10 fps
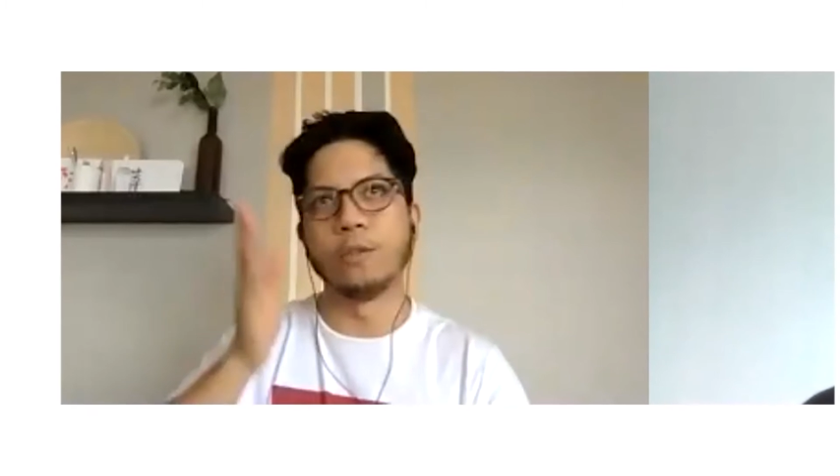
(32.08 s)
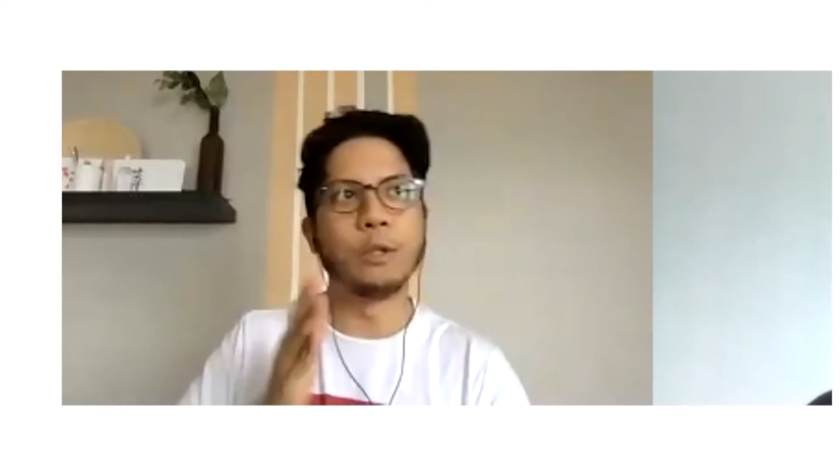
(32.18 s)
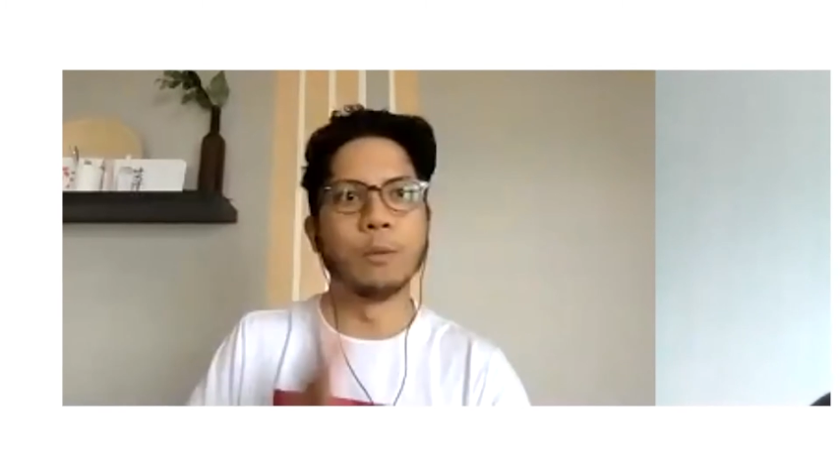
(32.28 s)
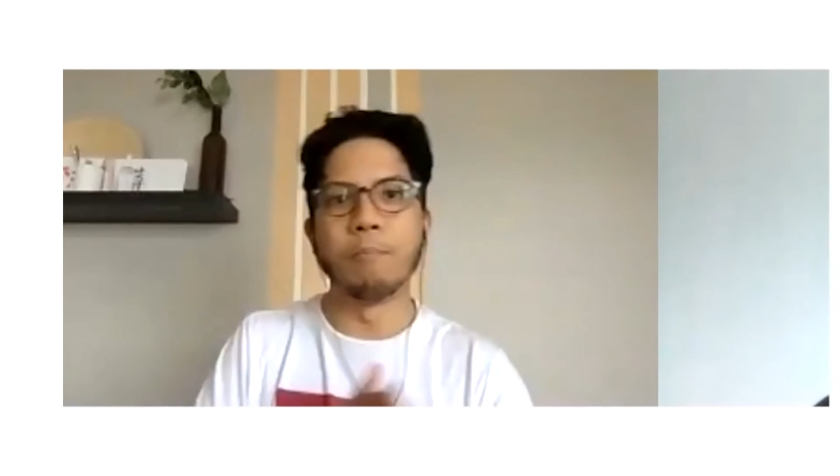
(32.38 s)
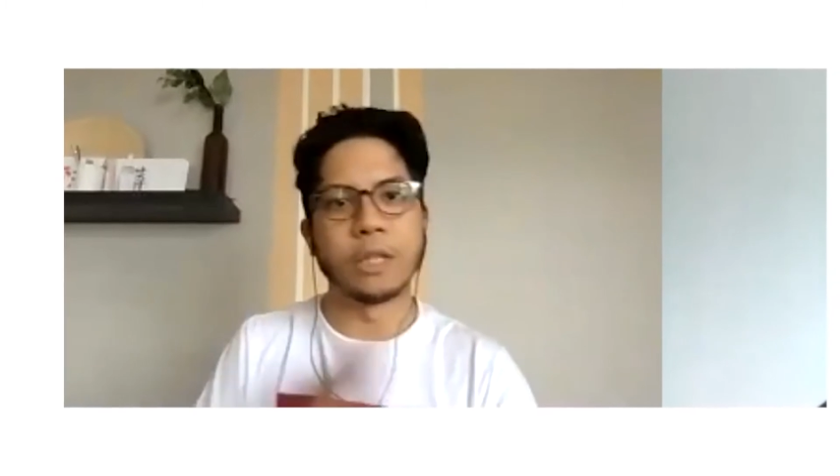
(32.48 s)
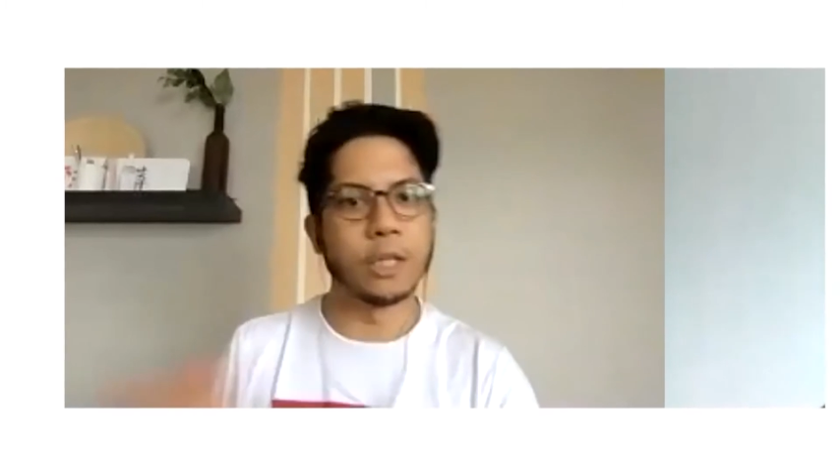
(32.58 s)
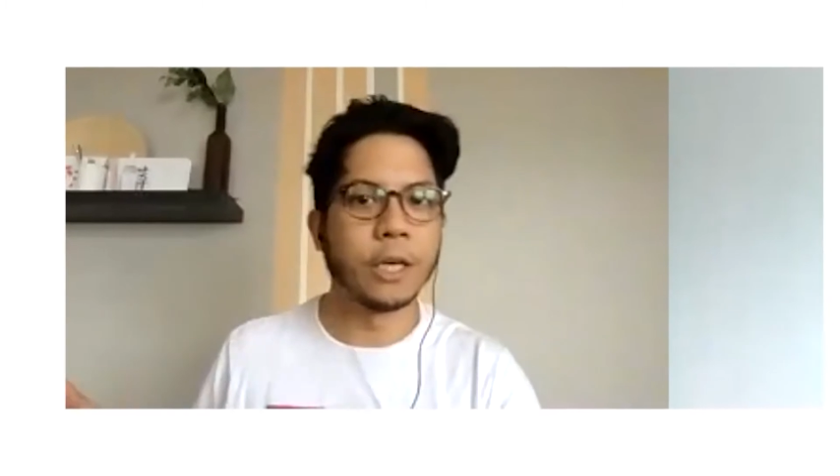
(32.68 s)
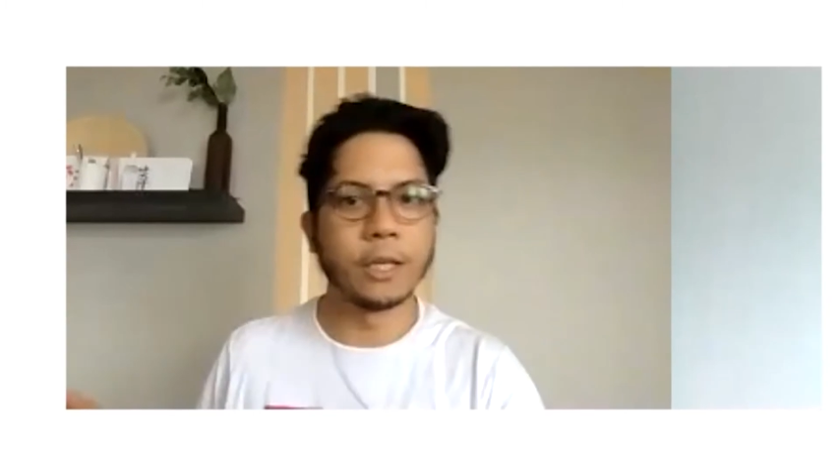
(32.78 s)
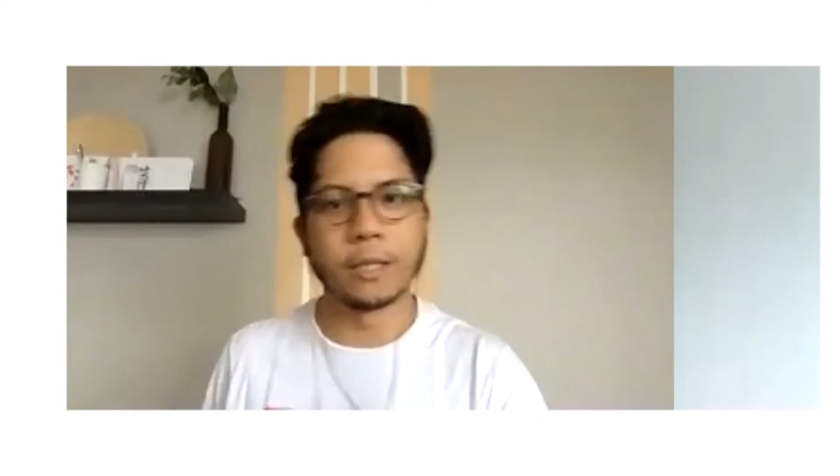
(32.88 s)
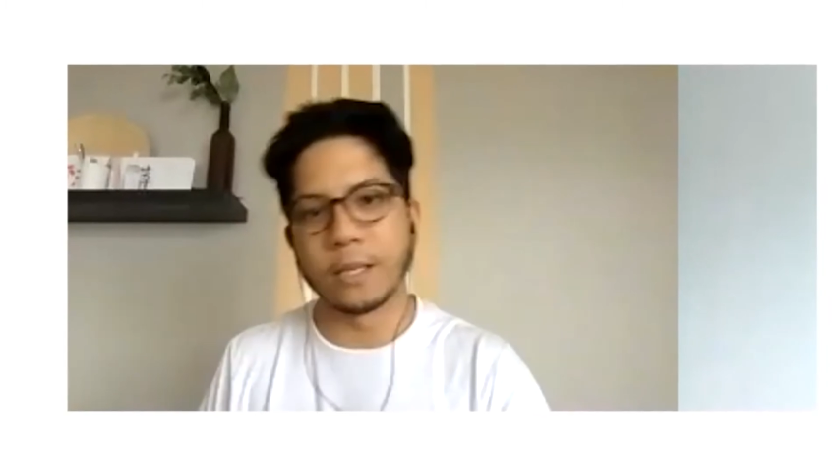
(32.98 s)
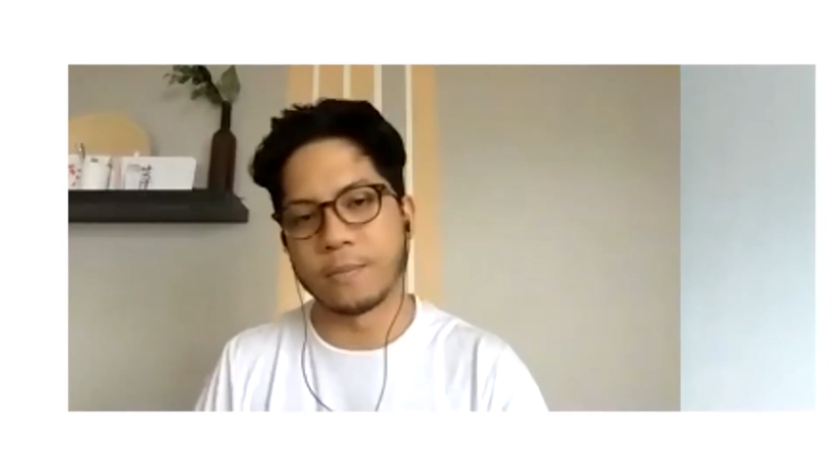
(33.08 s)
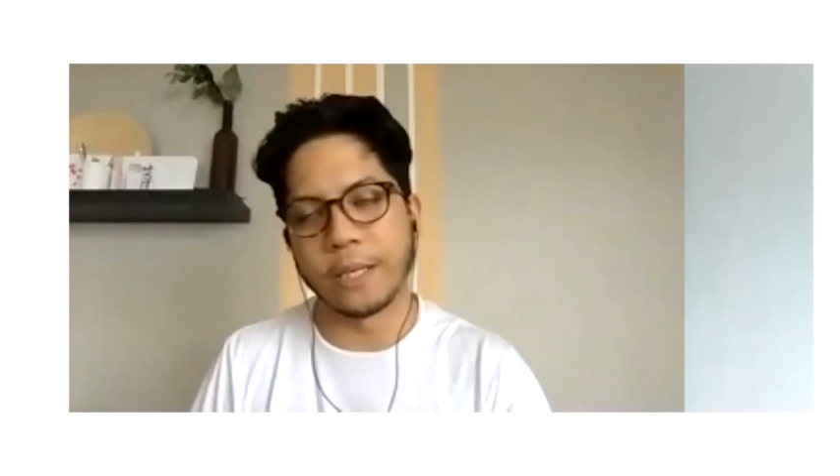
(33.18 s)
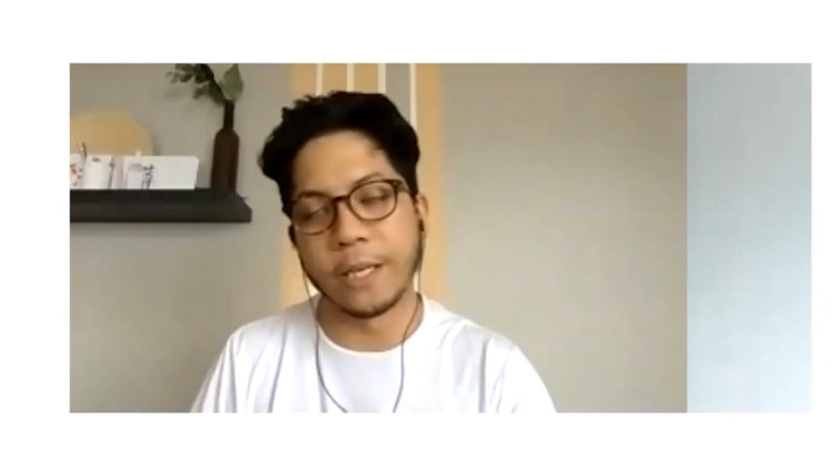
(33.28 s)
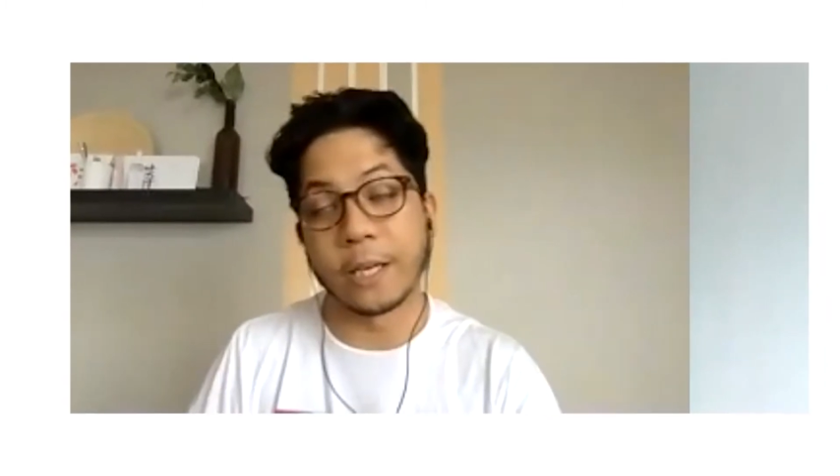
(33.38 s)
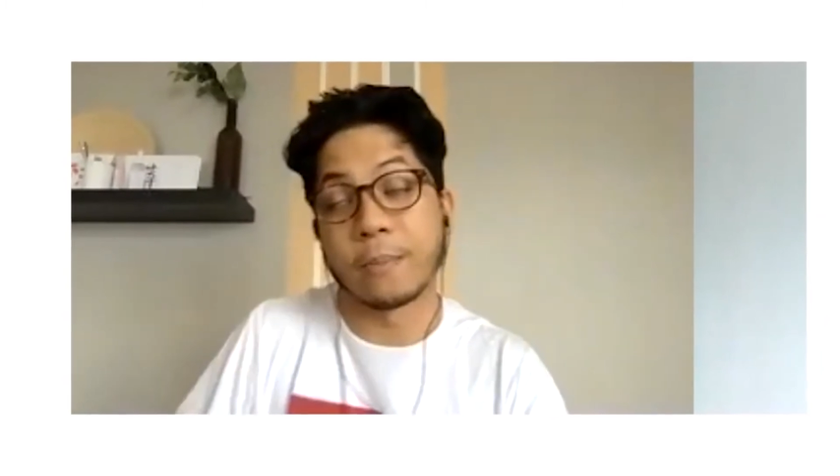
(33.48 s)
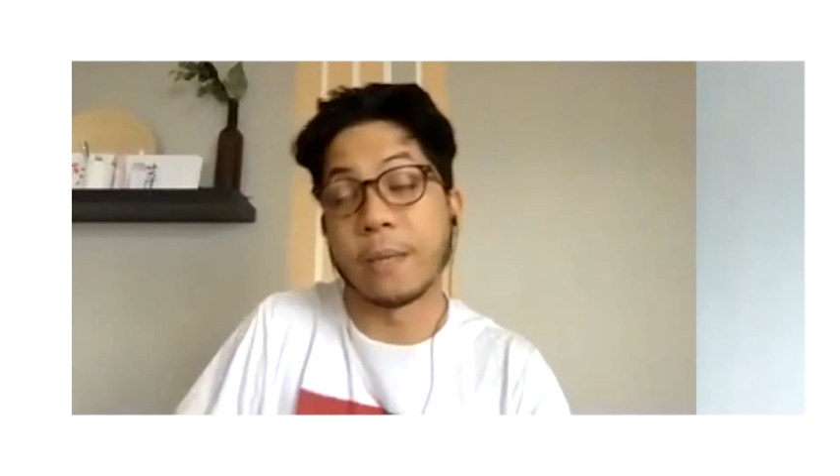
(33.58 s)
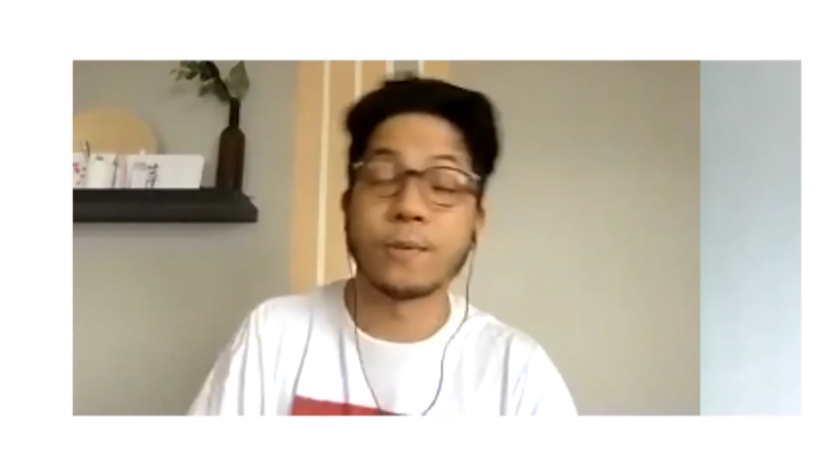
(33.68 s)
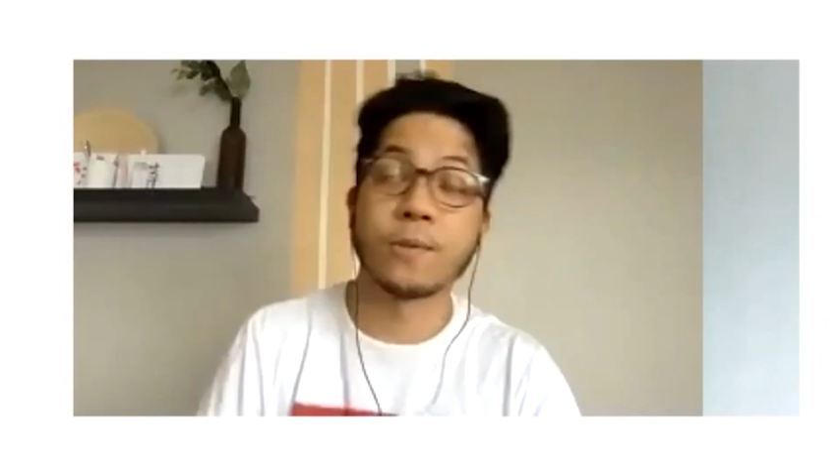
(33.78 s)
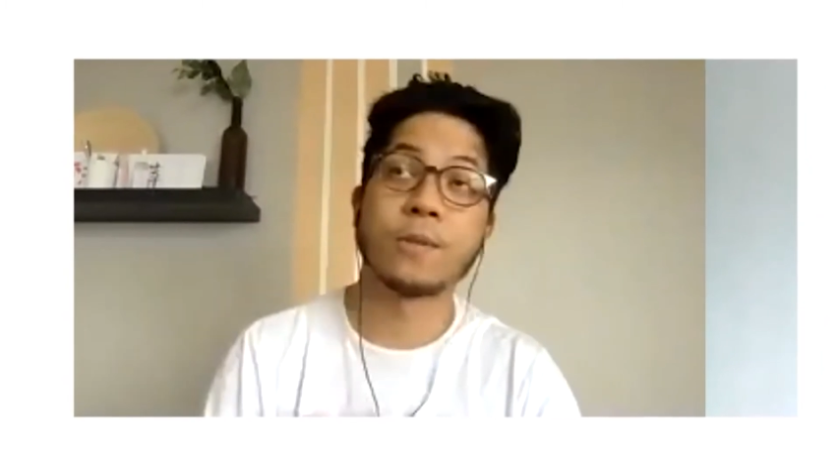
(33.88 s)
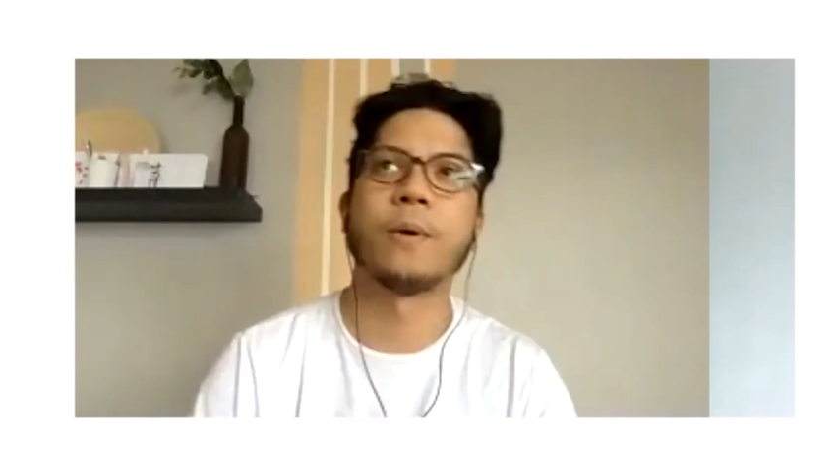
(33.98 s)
you need to mitigate as many expenses as